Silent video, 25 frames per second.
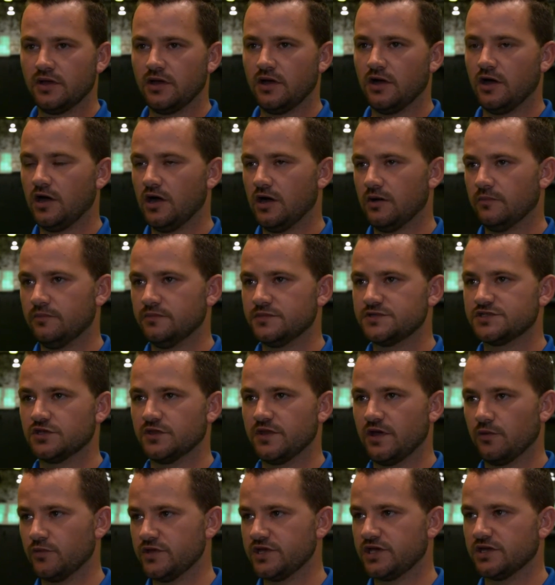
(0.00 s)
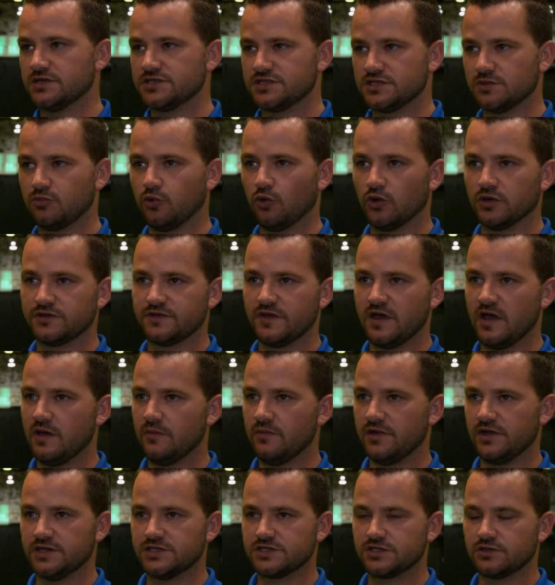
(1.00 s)
Um, so that we can support
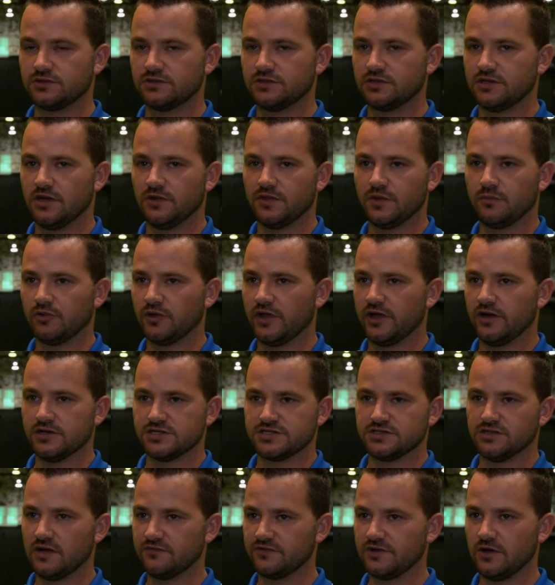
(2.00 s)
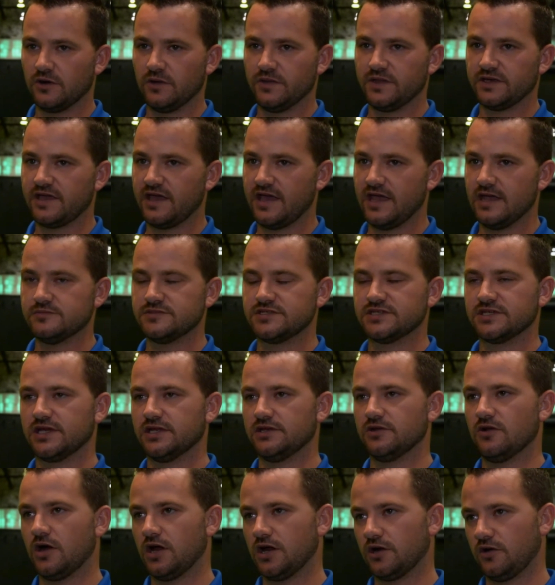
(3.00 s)
them. And it's you know the players love going to the games and
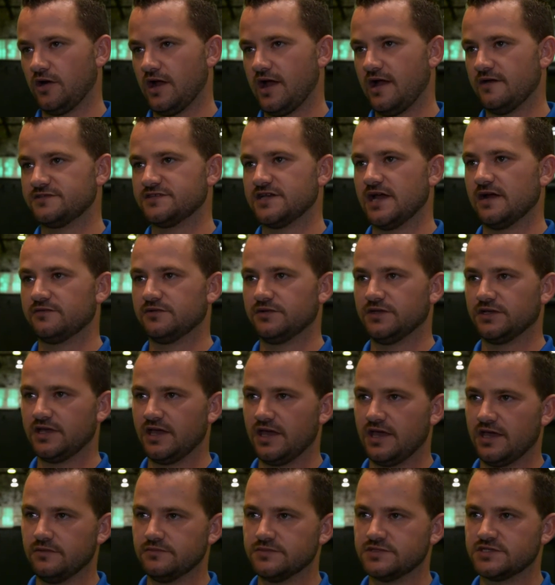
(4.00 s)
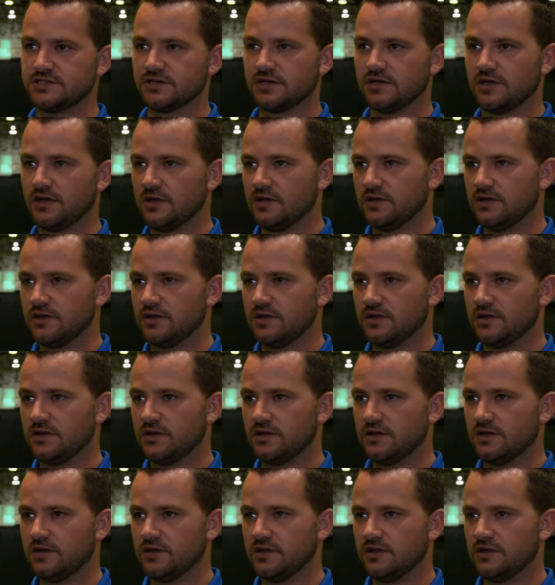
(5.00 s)
getting autographs after the games.